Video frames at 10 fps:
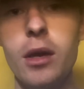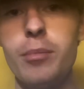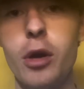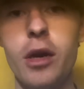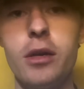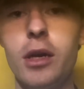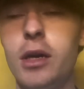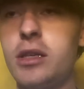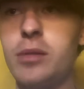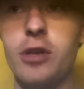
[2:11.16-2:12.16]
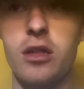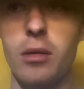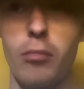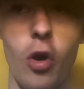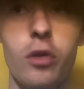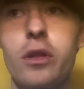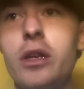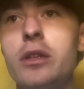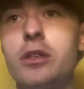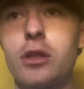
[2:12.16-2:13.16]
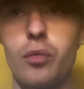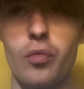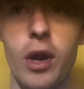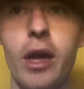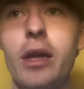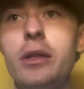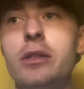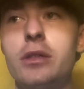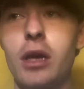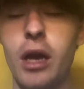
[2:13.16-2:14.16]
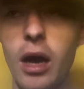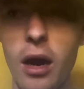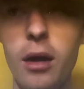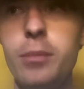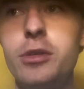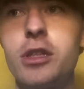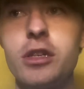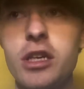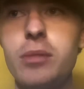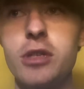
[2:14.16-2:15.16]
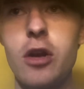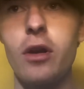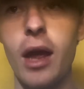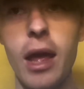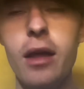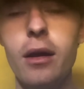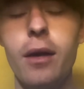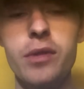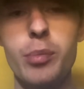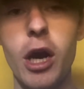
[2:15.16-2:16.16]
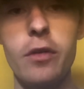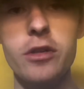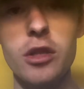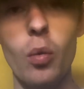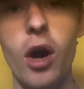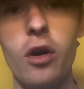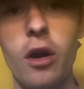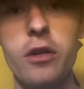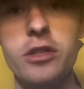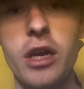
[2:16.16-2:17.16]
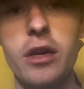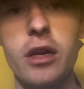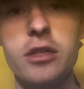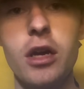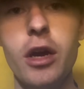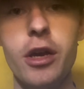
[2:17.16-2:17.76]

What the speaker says: But teams like the Marlins, the Reds, the Cubs, the teams that are ahead of the Padres in the wild card standings,